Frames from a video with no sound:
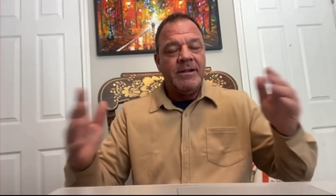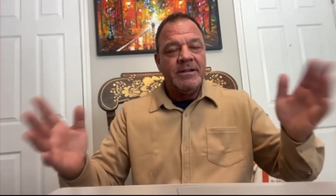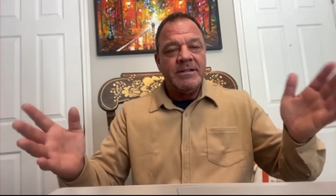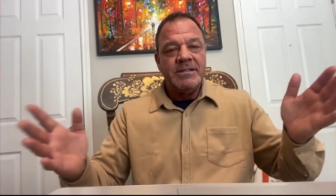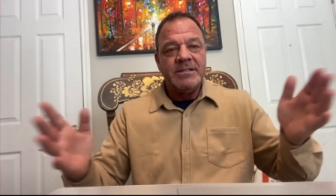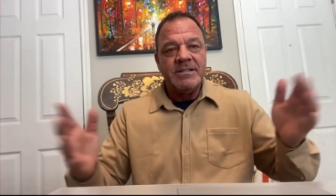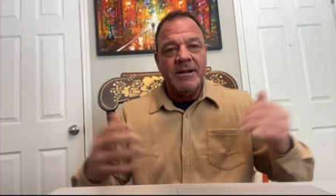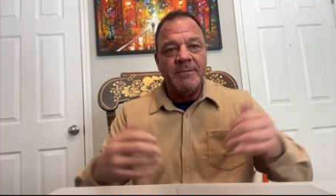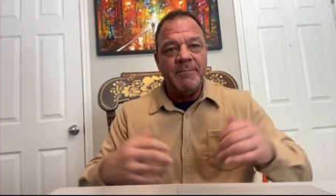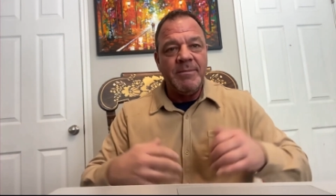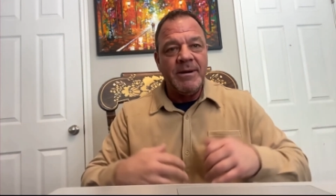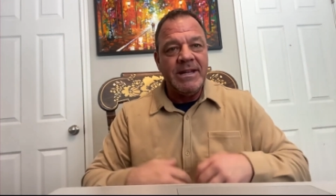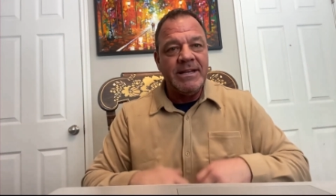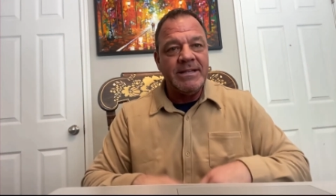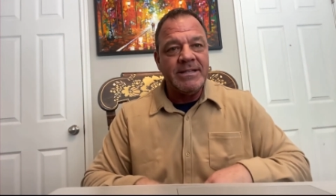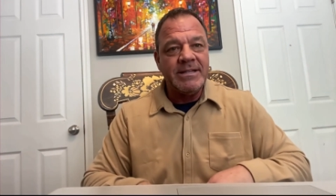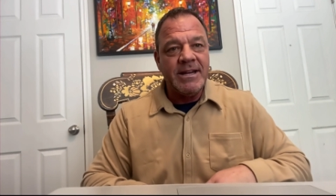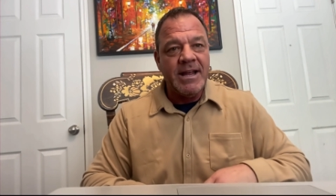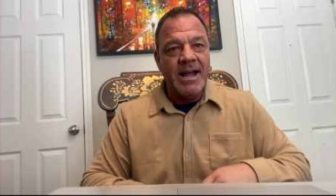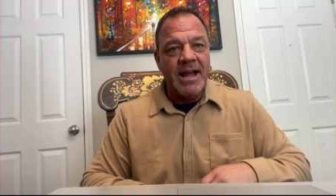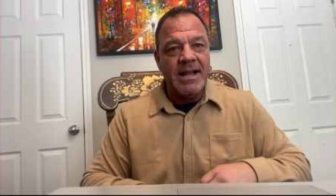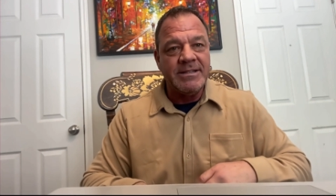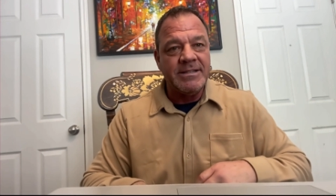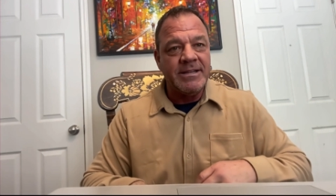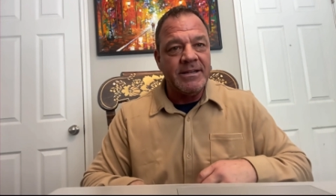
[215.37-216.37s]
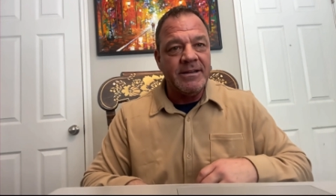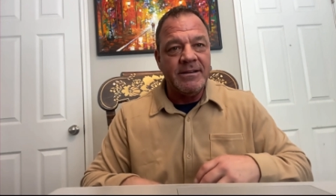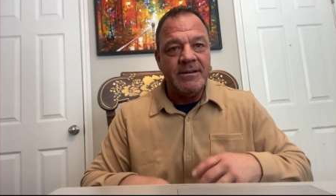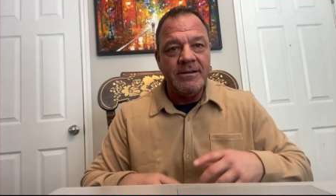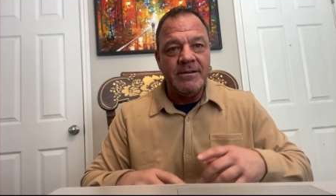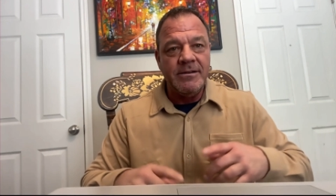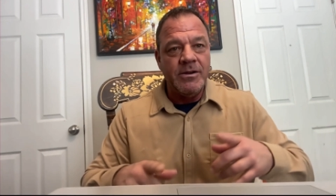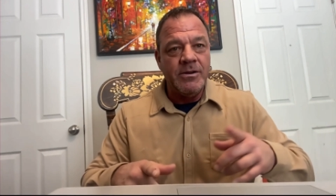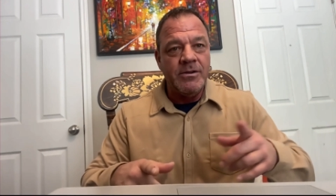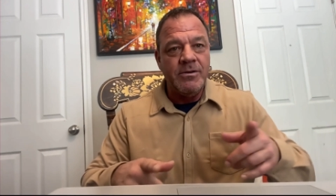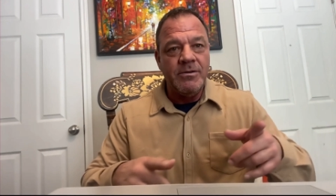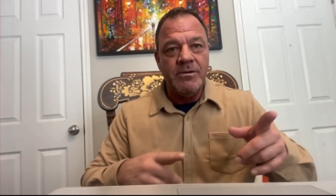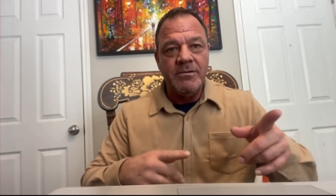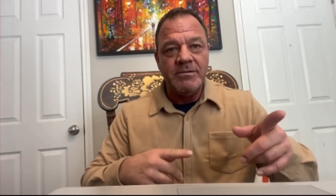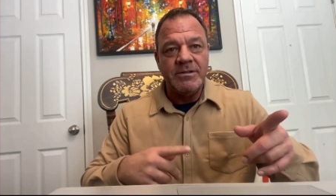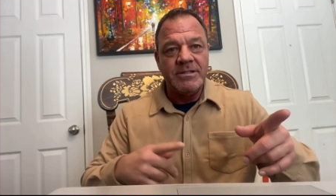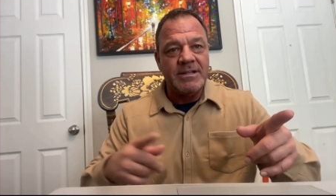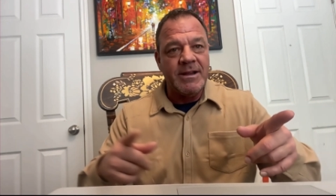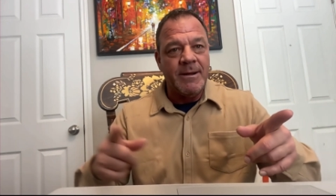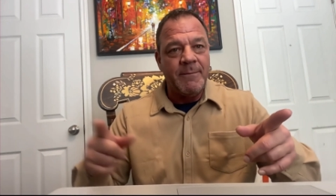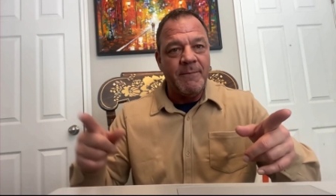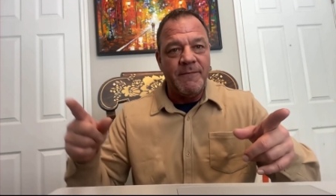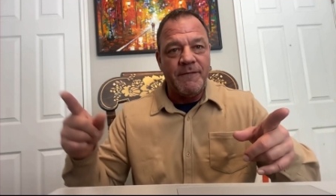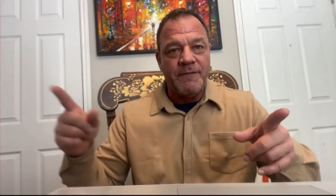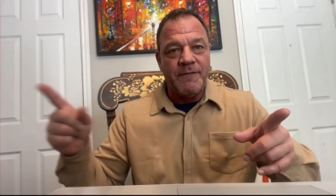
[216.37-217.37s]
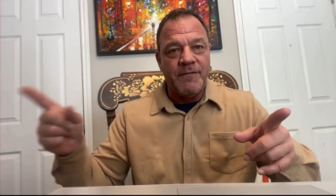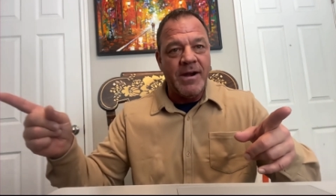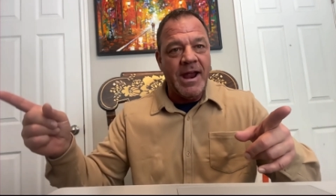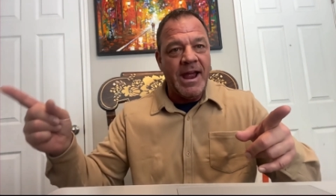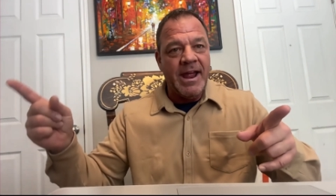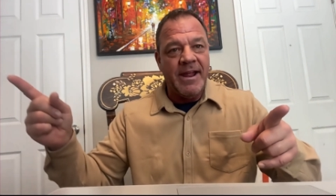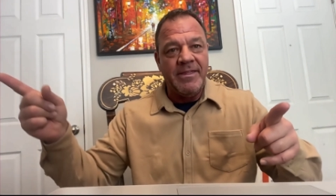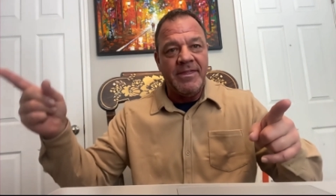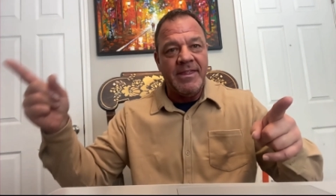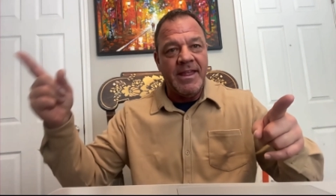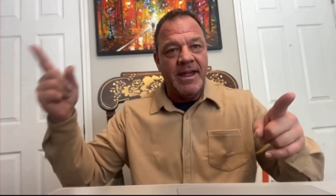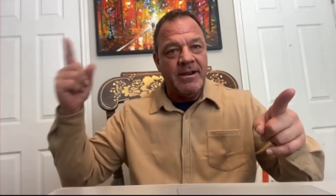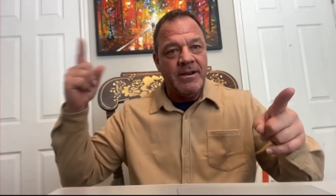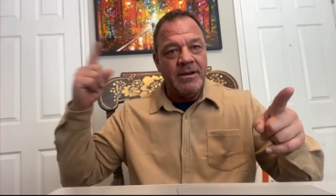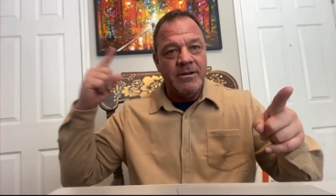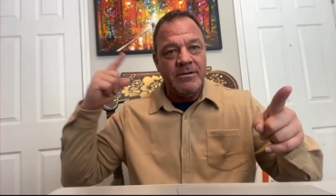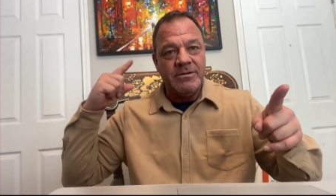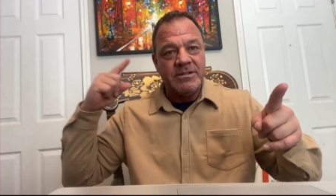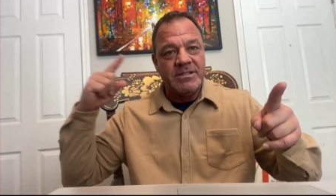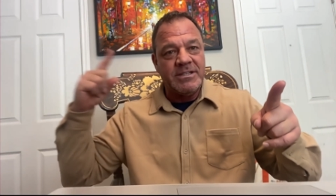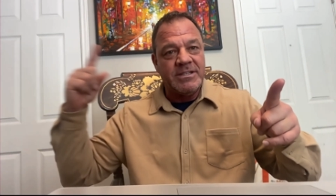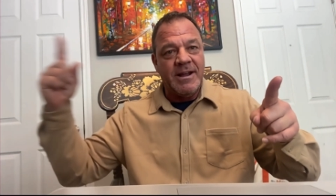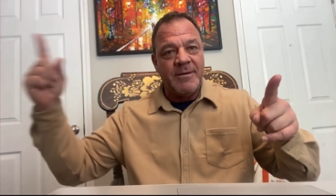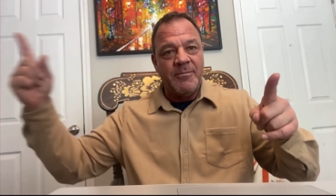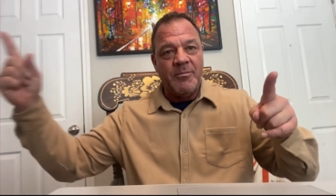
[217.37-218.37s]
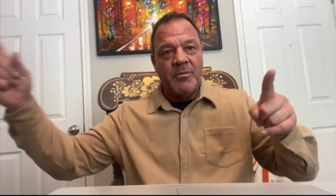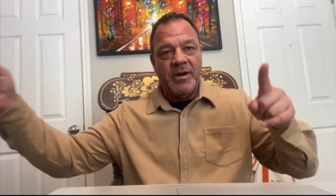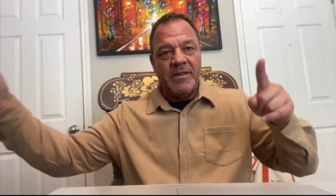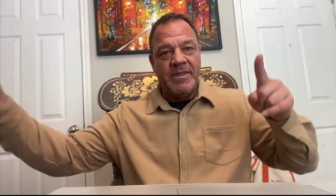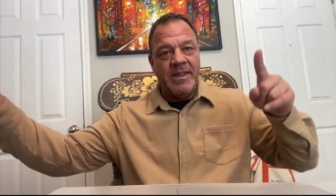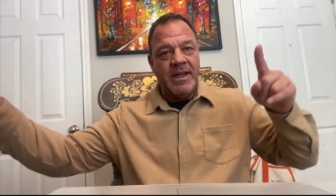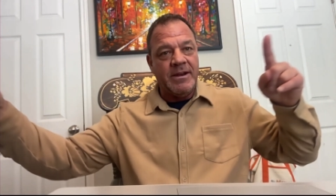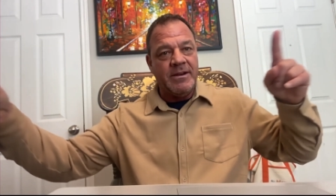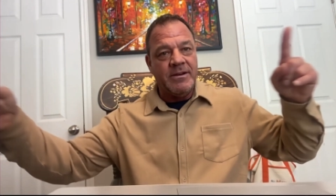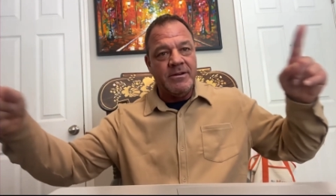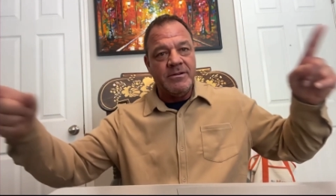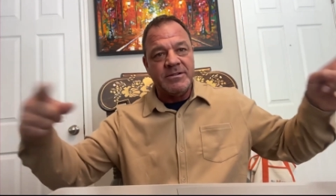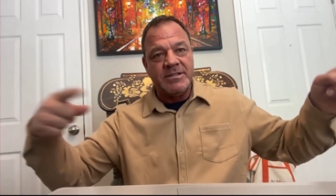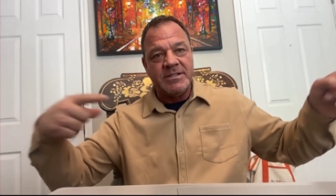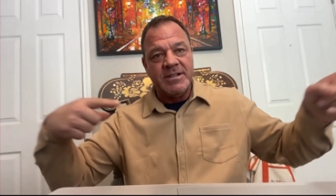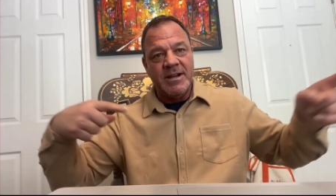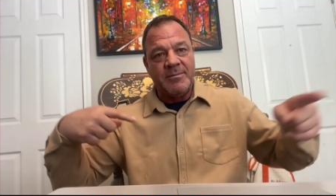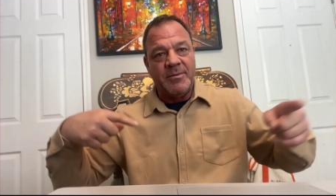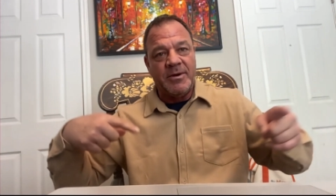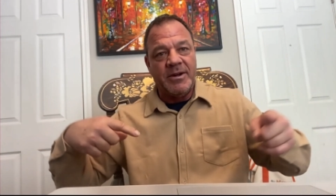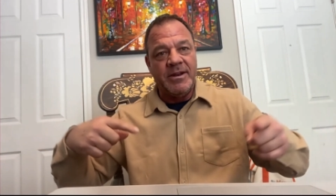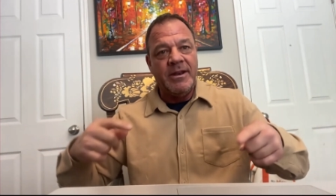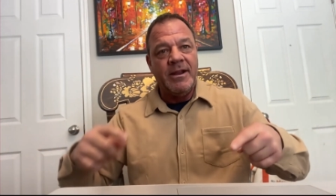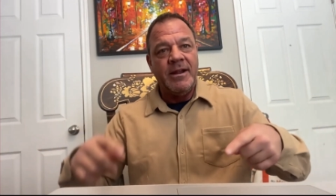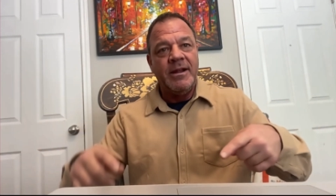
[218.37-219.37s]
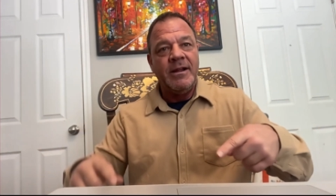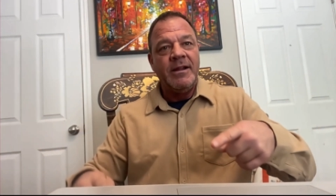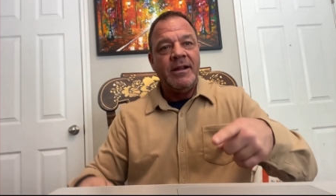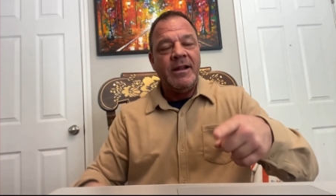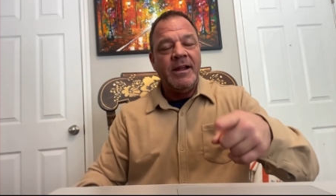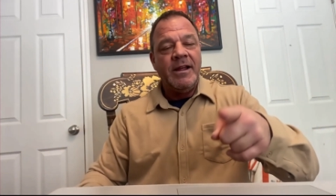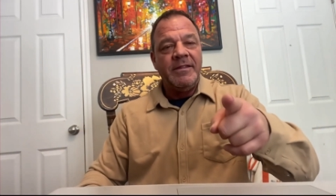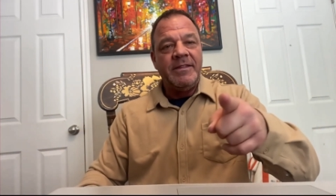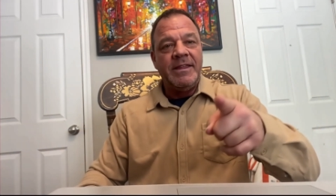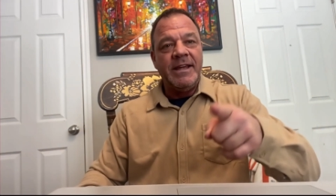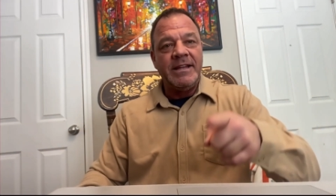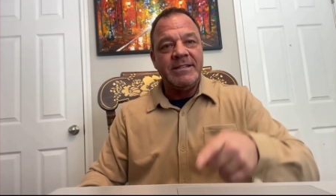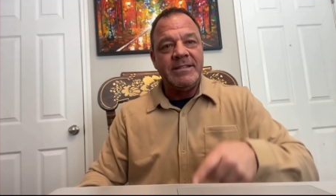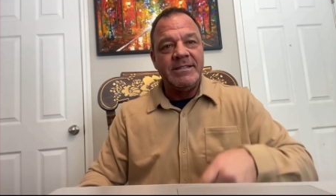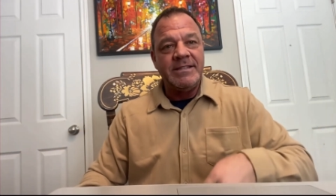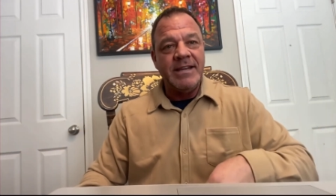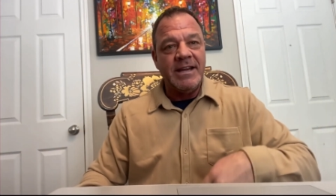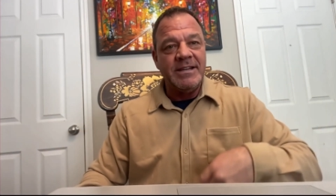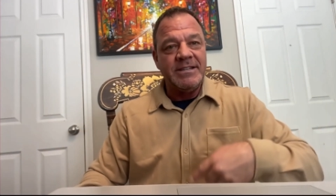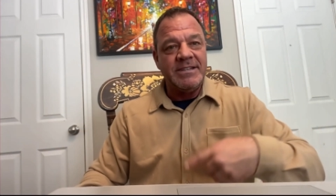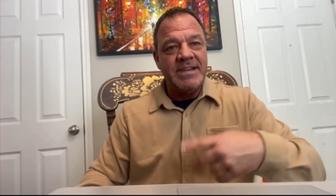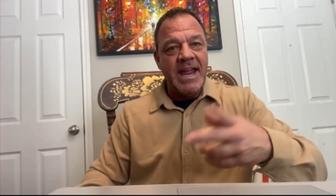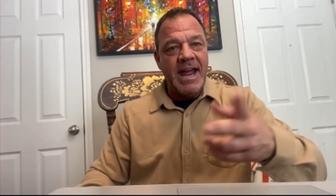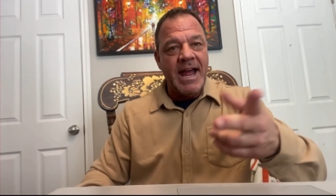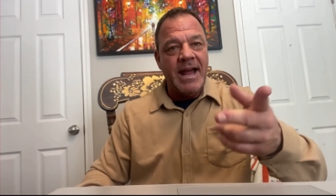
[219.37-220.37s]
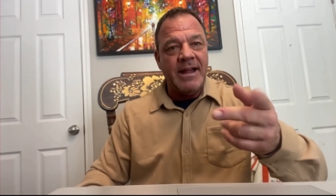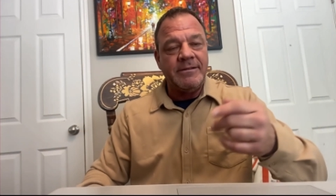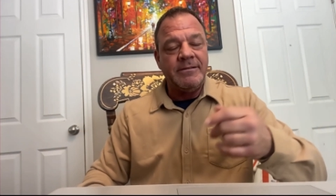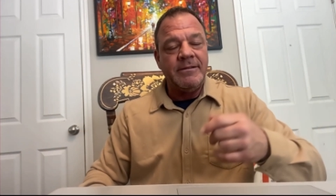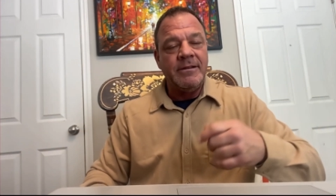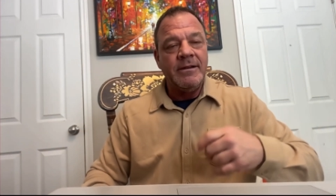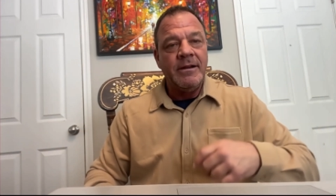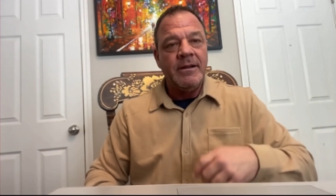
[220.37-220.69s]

somebody's cousin knew some friend that knew someone that says, yeah,